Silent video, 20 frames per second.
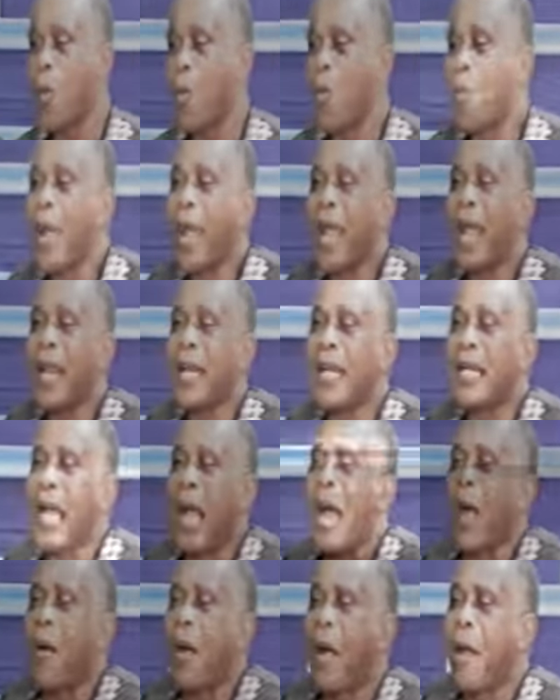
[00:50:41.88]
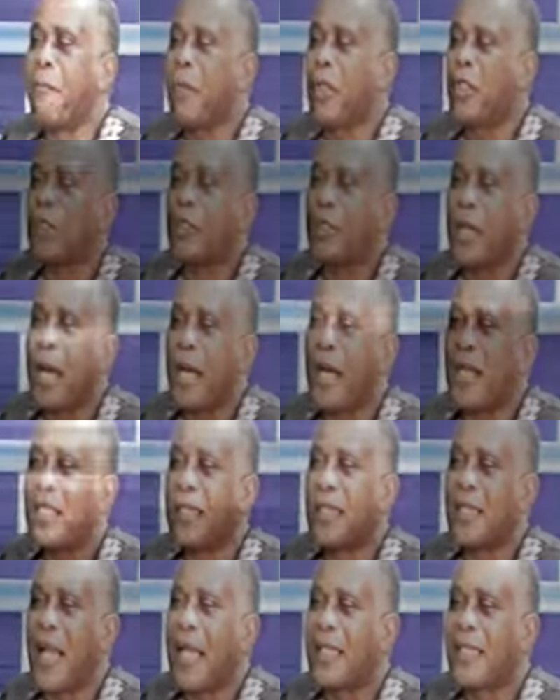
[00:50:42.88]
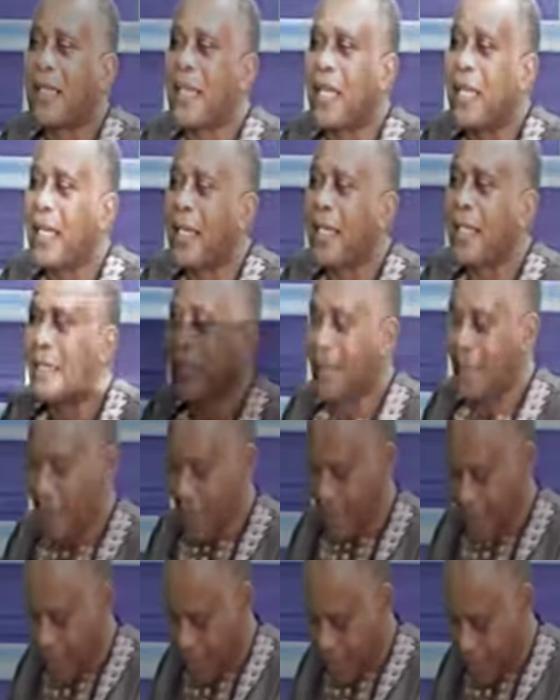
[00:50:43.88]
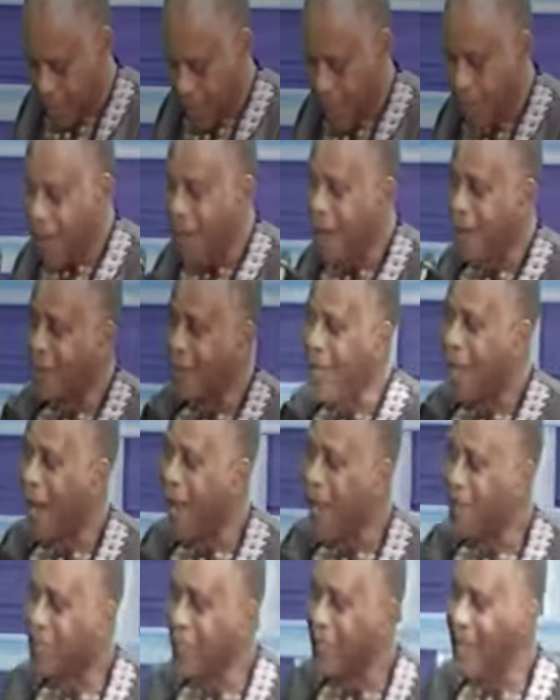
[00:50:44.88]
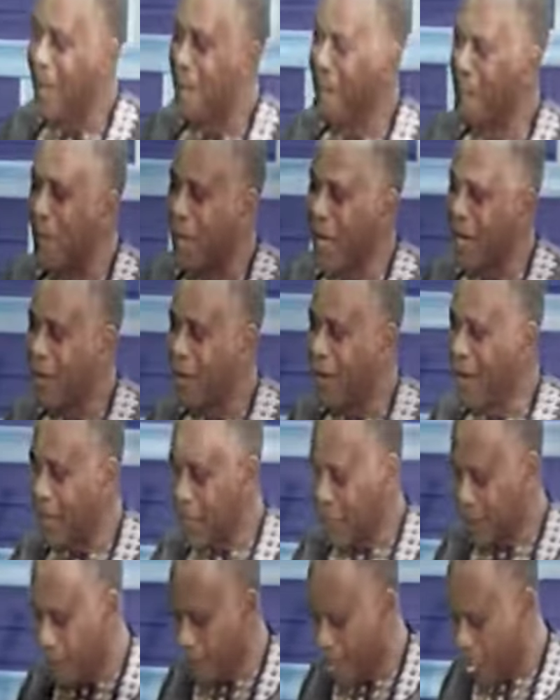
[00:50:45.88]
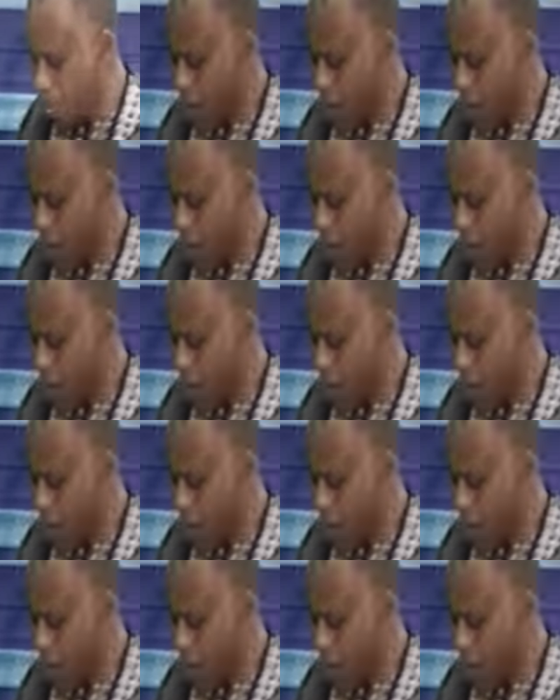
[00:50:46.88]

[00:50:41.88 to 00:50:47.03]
when our missionaries started interacting and mingling